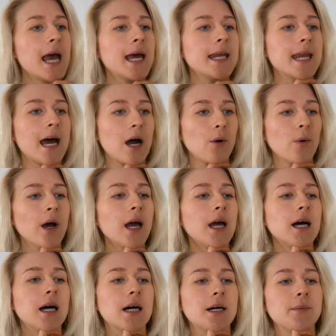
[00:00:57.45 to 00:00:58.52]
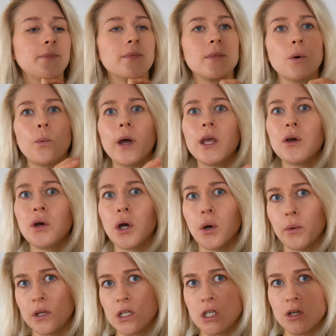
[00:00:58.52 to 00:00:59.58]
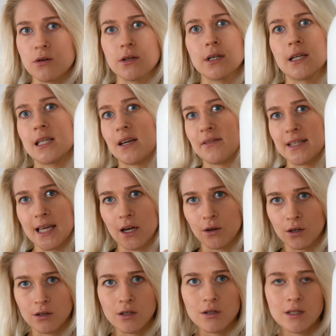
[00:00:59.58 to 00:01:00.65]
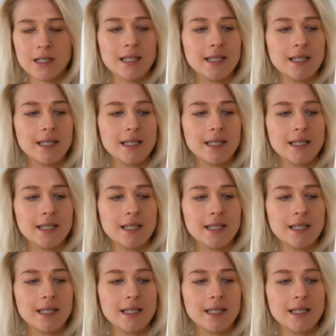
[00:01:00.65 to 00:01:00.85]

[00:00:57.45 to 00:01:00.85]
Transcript: Now, the way you're going to use it, as I've said, you could use it